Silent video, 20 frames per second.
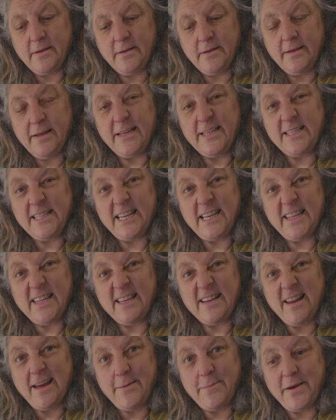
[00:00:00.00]
He's teething
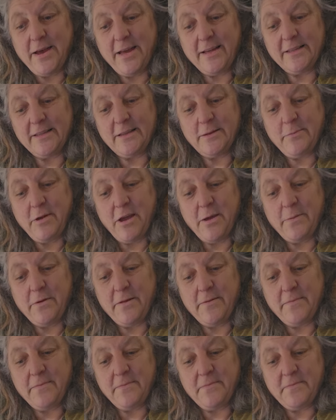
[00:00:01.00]
like mad at the moment.